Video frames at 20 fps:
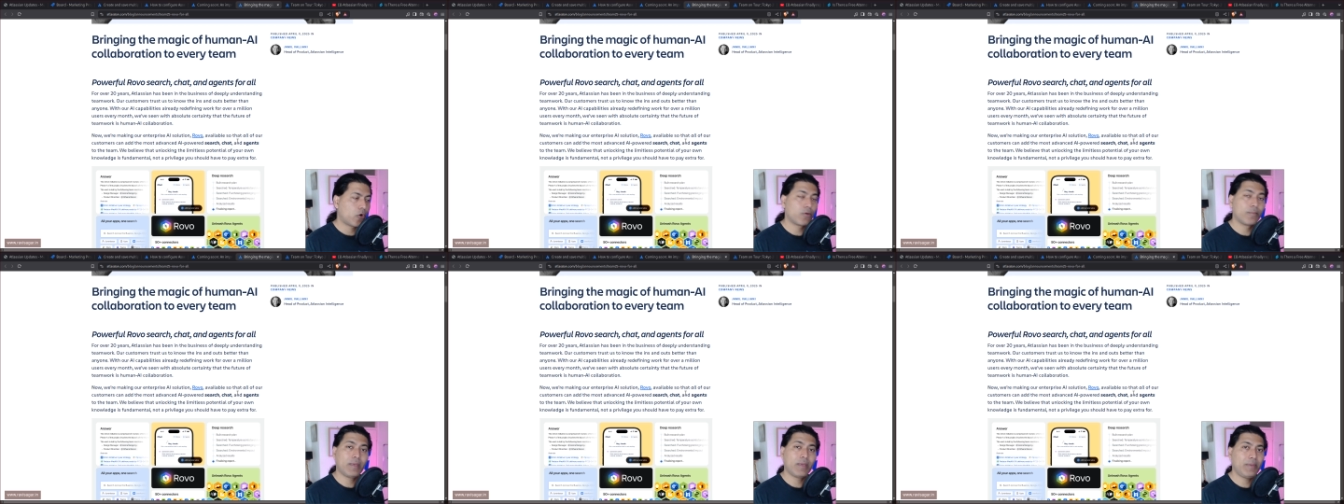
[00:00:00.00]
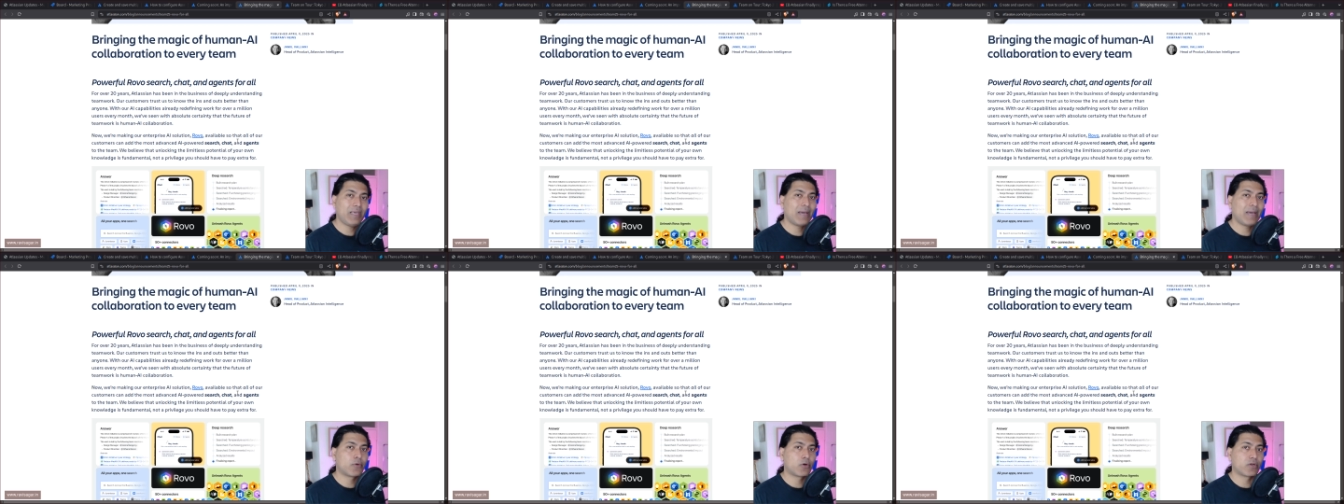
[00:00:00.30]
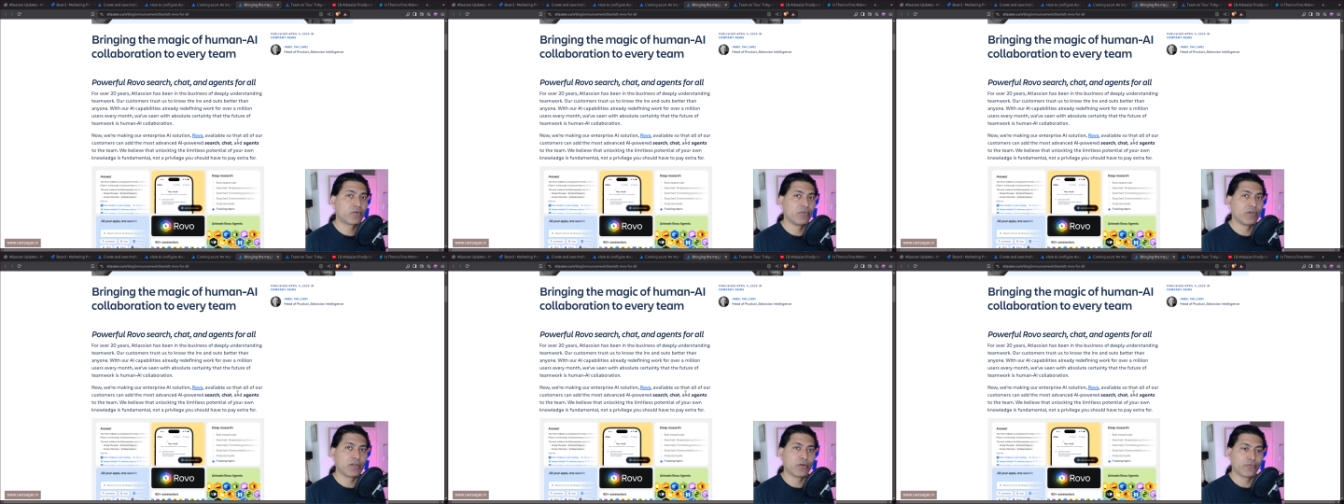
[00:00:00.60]
Or maybe I'm
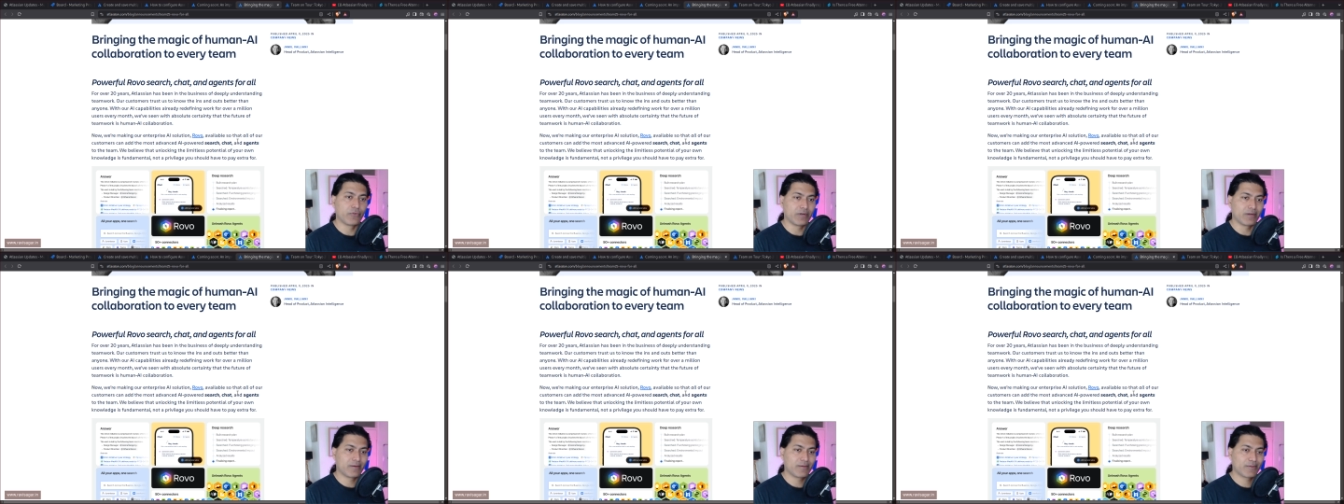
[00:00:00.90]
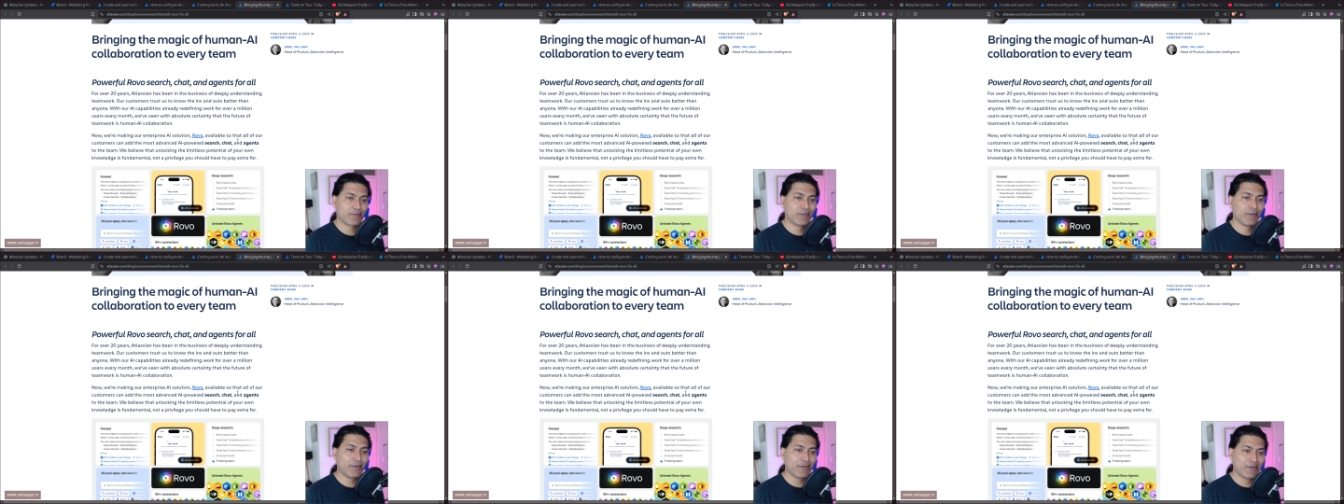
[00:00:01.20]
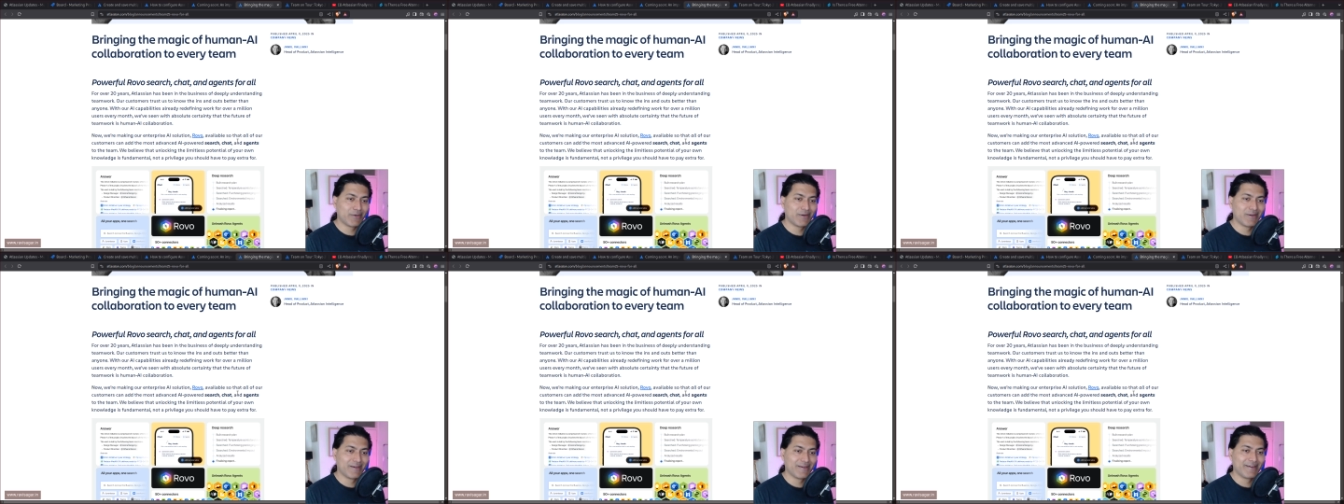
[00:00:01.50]
not aware of it.
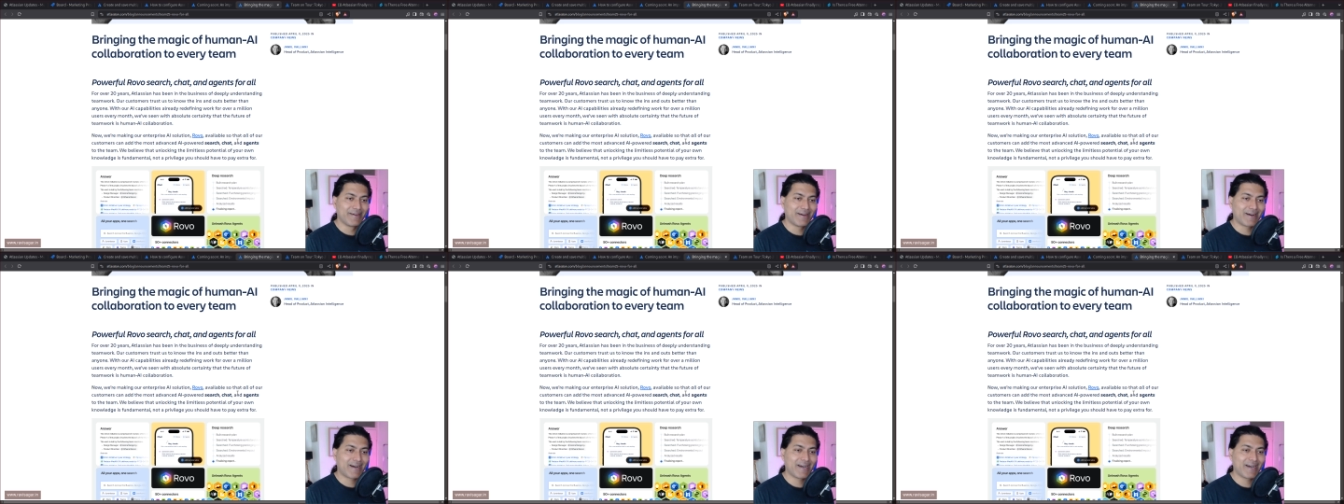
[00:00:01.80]
So